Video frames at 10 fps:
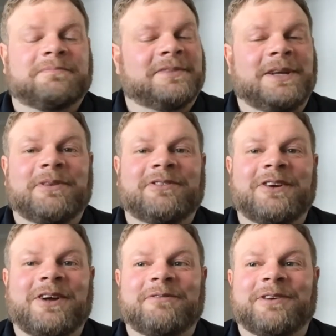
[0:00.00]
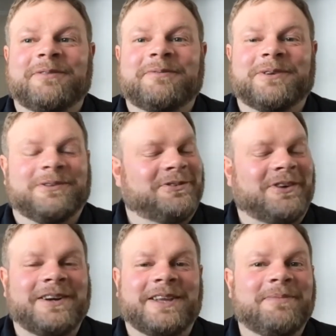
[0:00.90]
keep the sun off you. We're just
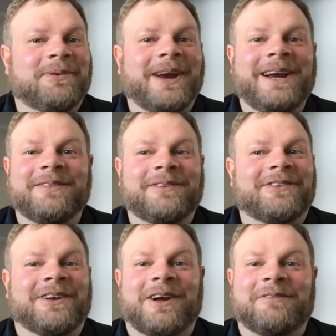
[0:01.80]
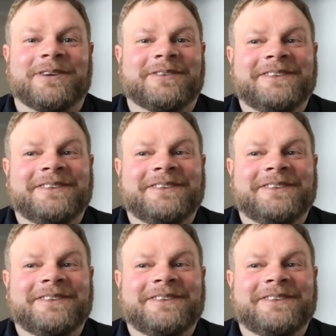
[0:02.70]
trying to keep the rain and the sun off you.